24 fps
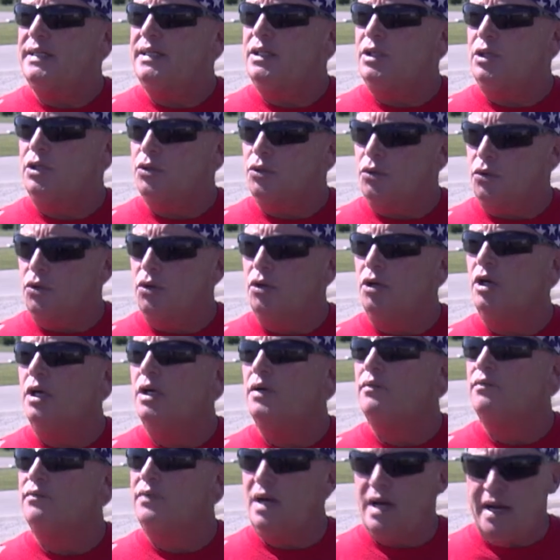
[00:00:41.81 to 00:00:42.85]

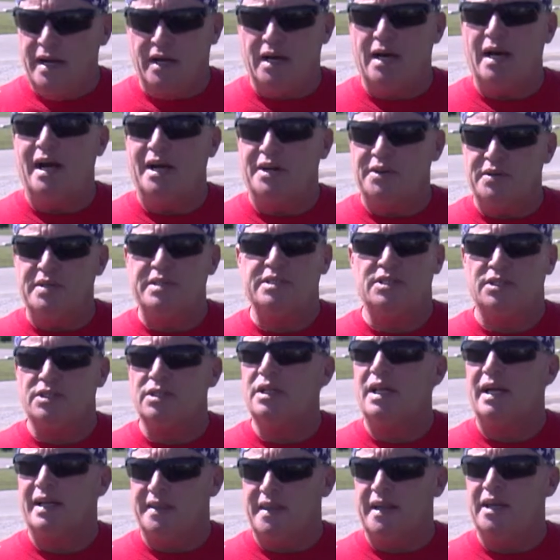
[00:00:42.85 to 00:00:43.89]
your fire hydrants
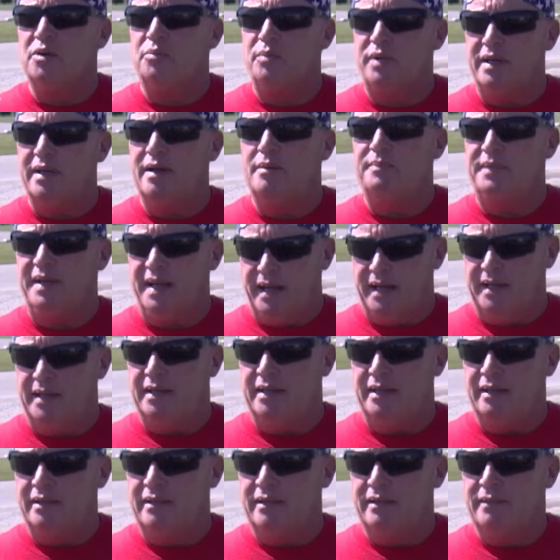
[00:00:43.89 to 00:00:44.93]
look like they could be
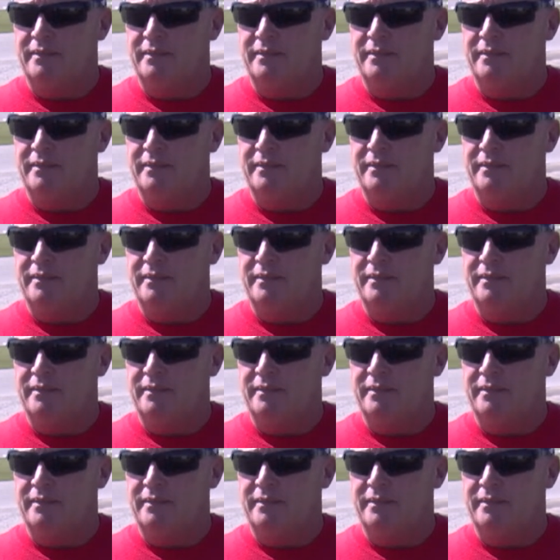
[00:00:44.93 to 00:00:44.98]
updated.